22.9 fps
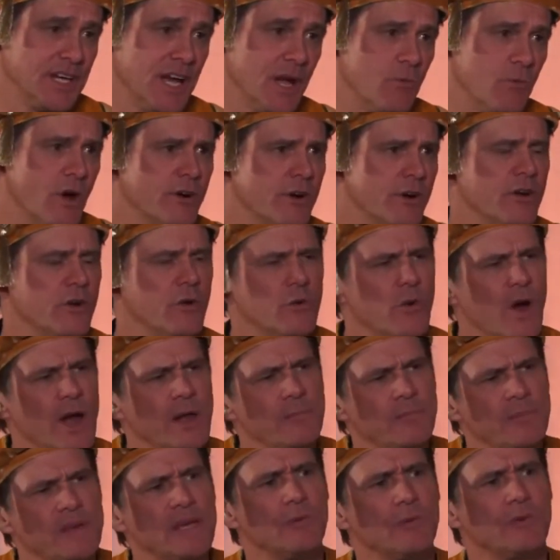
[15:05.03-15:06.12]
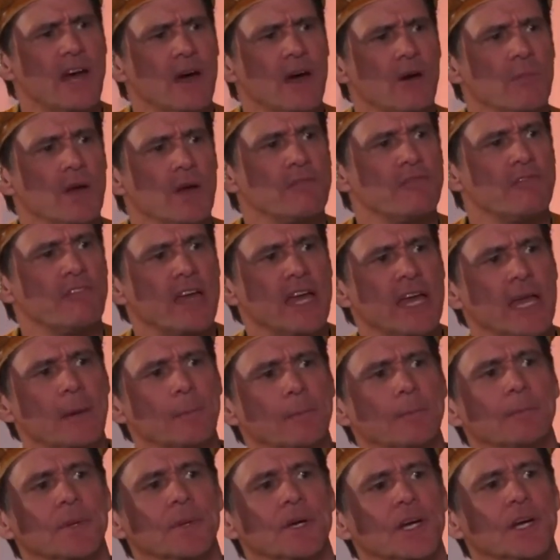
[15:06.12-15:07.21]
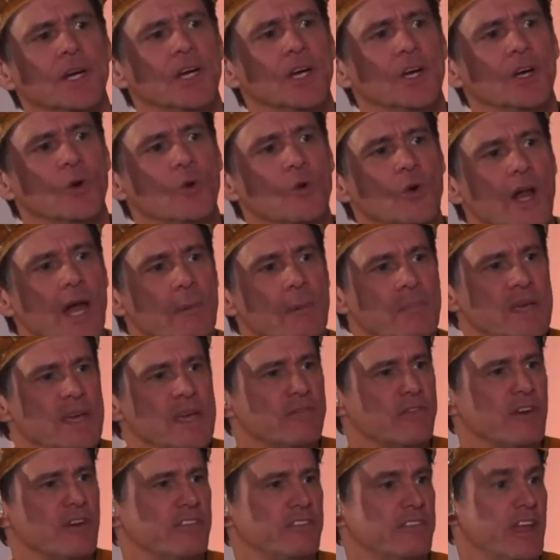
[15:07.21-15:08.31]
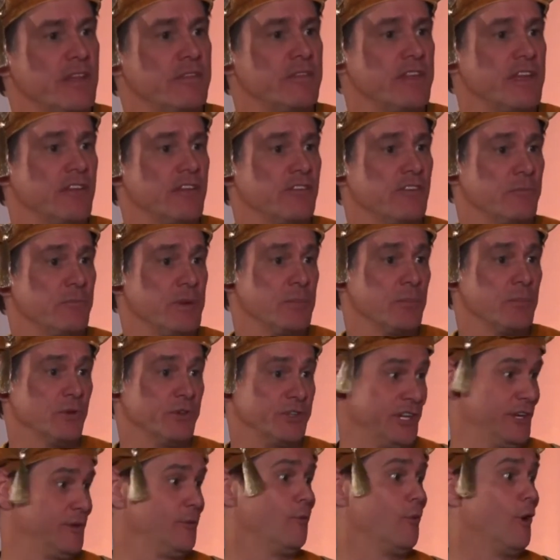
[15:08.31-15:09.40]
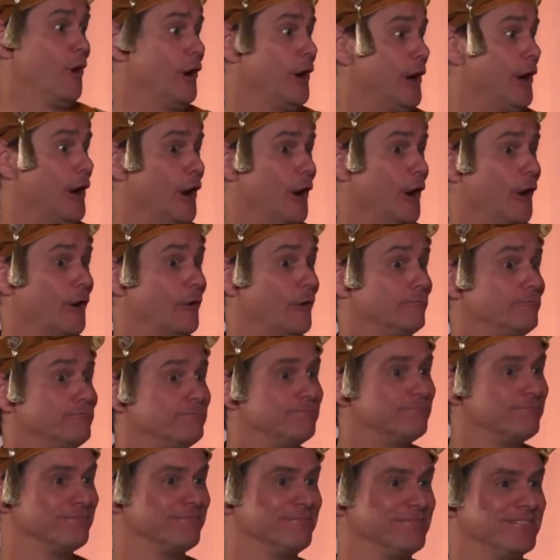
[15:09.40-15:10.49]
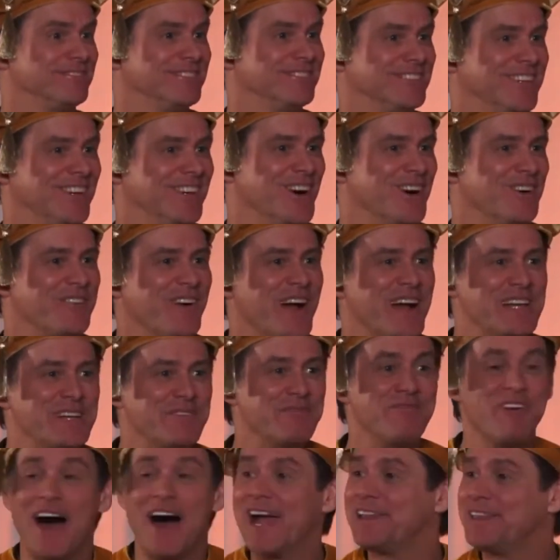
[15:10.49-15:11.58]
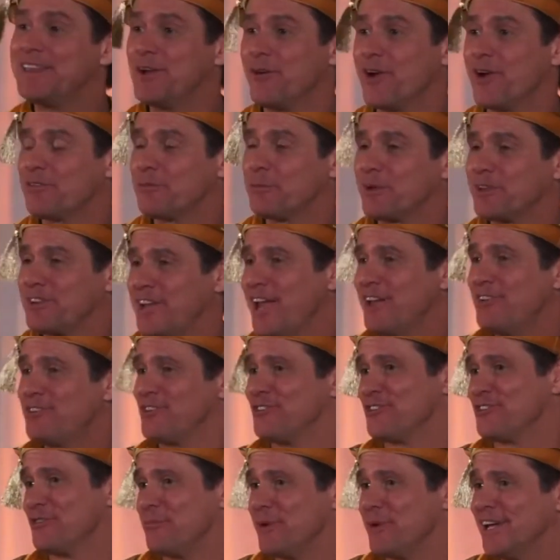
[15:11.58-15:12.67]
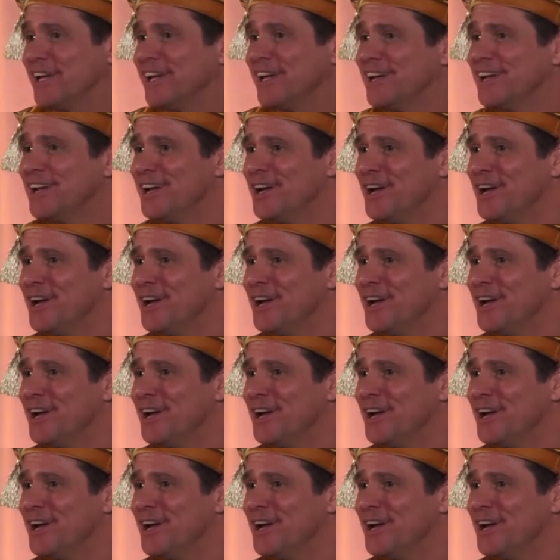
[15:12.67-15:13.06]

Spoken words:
I wondered who I'd be without my fame. Who would I be if I said things that people didn't want to hear? Or if I defied their expectations of me?